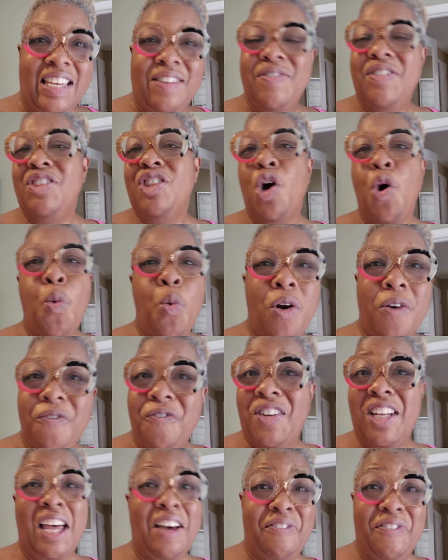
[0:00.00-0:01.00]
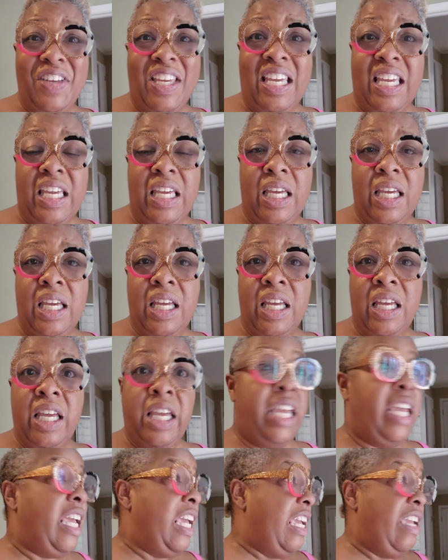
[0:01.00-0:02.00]
Even though we're fluffy,
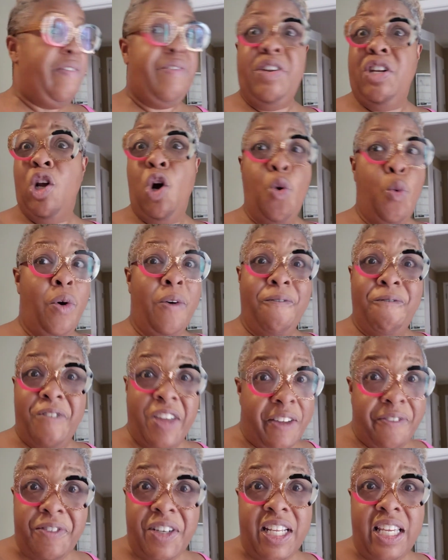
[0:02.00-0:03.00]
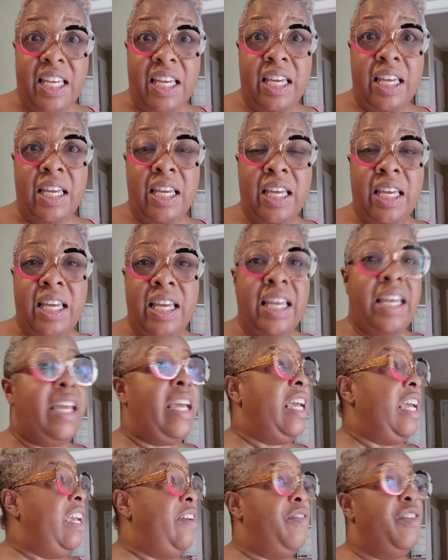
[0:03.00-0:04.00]
even though we're 50,
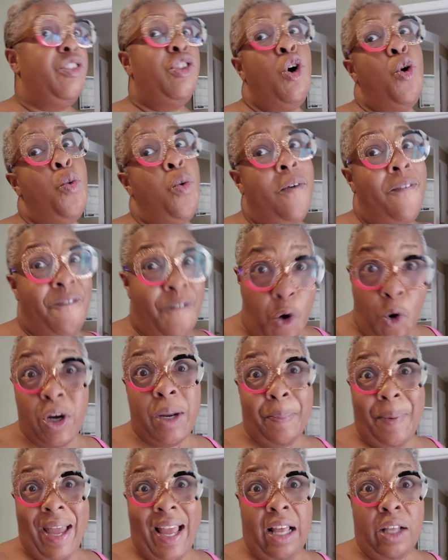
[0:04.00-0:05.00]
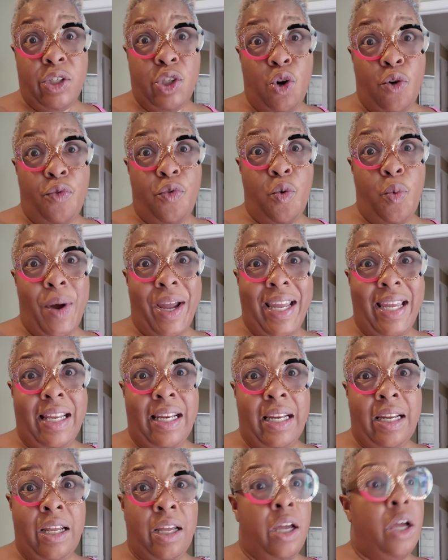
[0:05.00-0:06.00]
even though we're 40 pounds overweight,
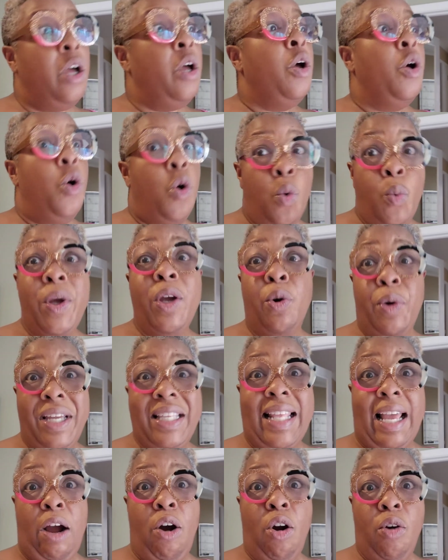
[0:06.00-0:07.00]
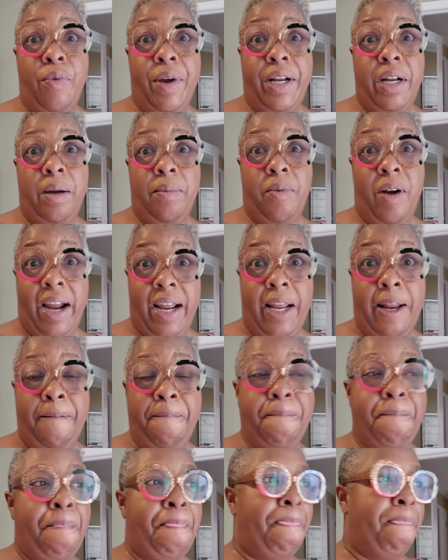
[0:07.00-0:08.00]
we're going to get that heart rate up, right?
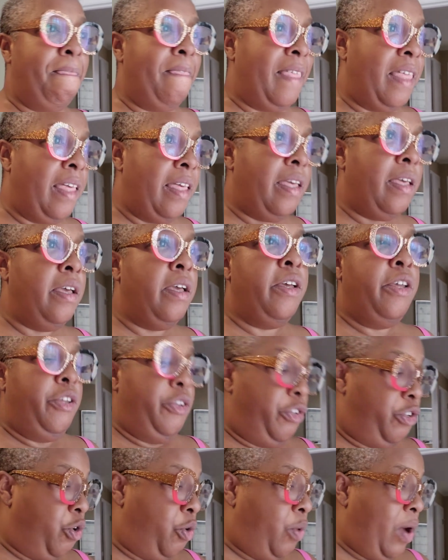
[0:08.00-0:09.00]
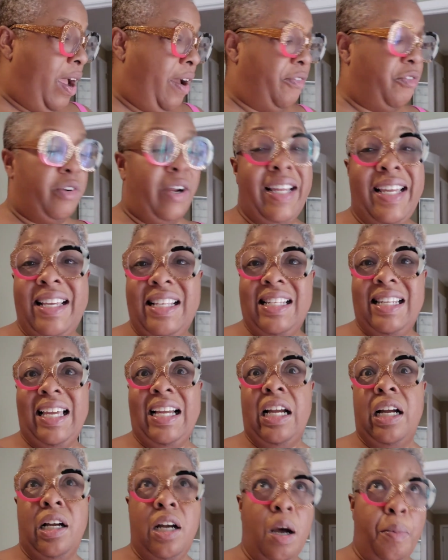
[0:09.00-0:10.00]
So after I get
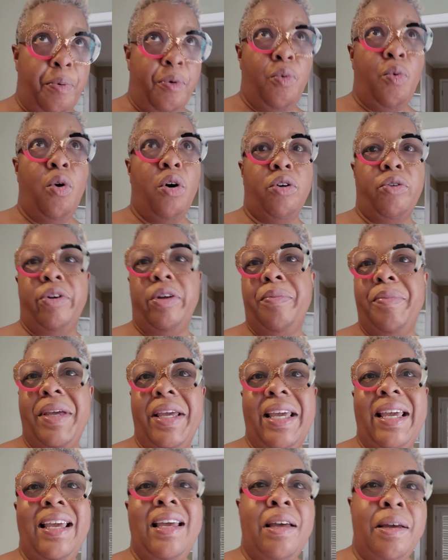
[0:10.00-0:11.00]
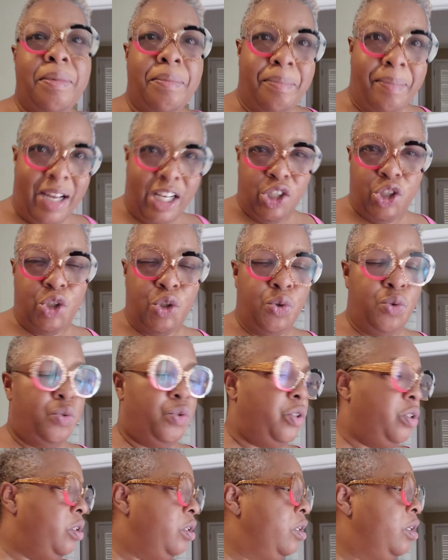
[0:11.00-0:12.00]
like a cup of water in me, my
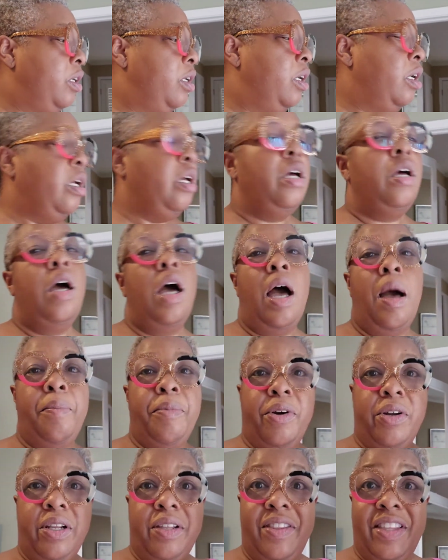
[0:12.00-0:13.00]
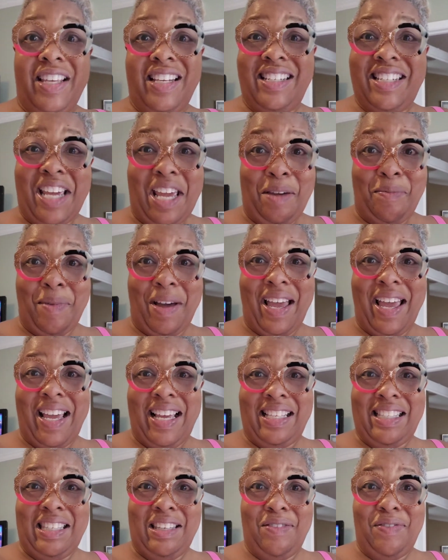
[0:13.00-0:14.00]
juice, I'm going to then take my
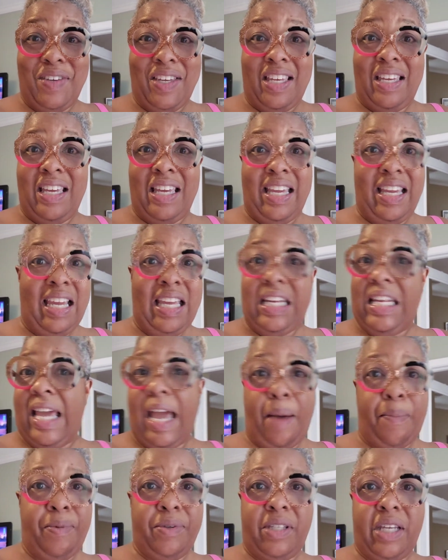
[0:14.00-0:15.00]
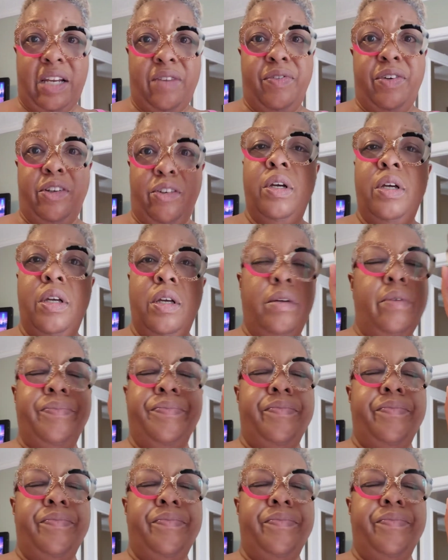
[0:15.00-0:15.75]
ACV, any apple cider vinegar.